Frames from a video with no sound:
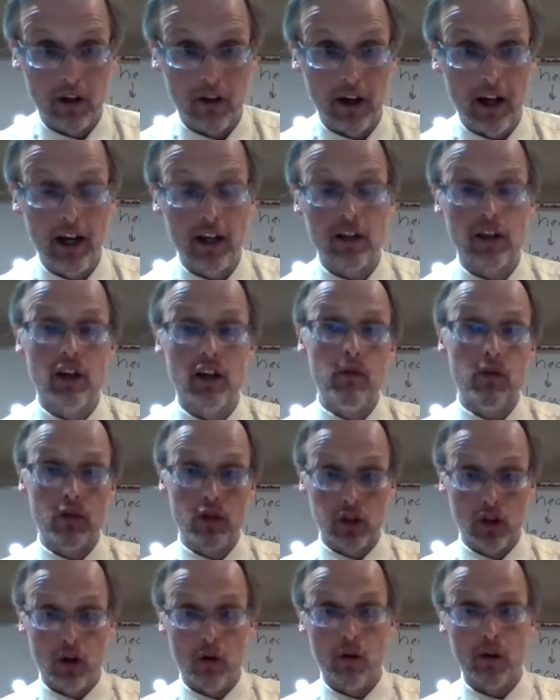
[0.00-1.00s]
All right. It's going to move
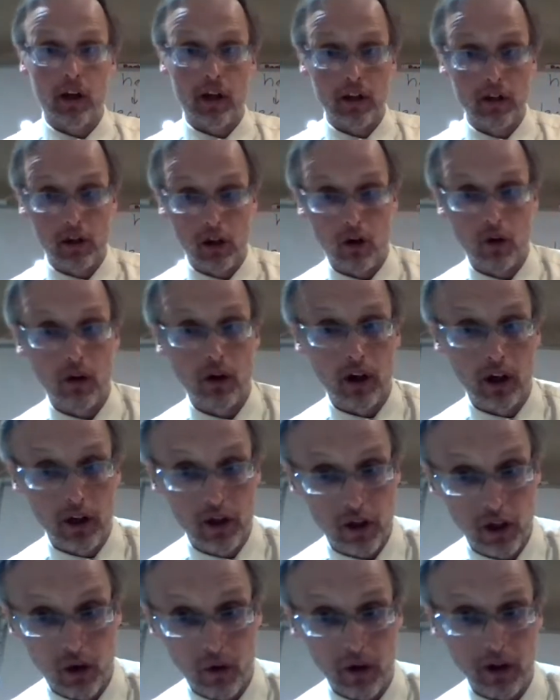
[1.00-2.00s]
slower and slower and
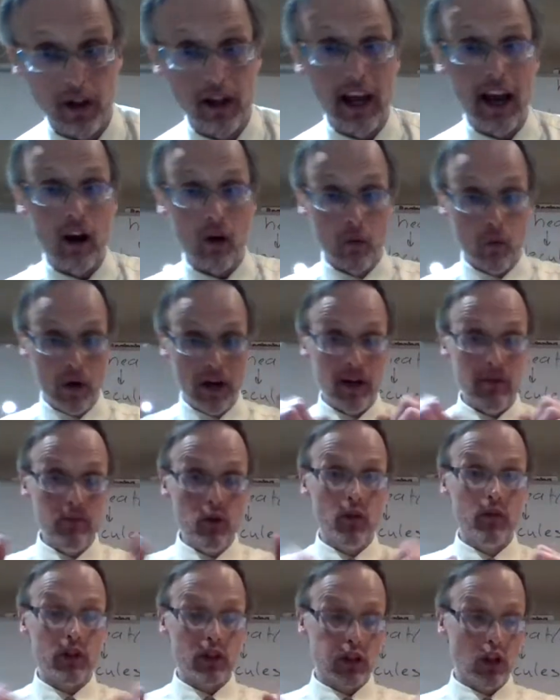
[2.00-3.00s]
slower. Now, when it
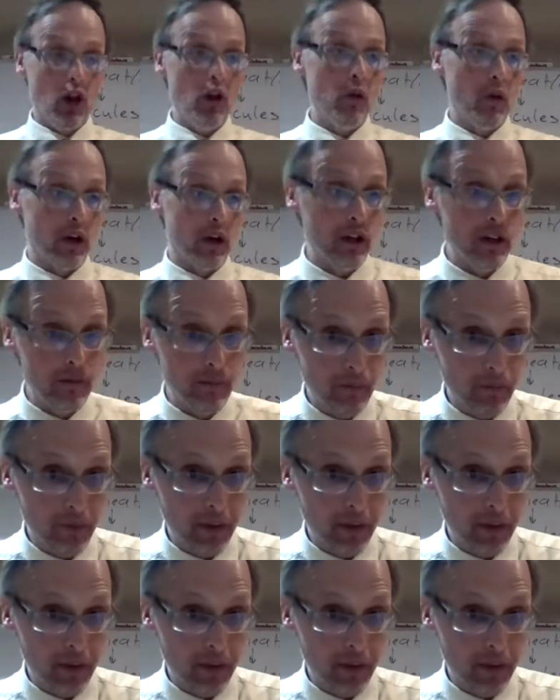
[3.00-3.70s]
moves slower,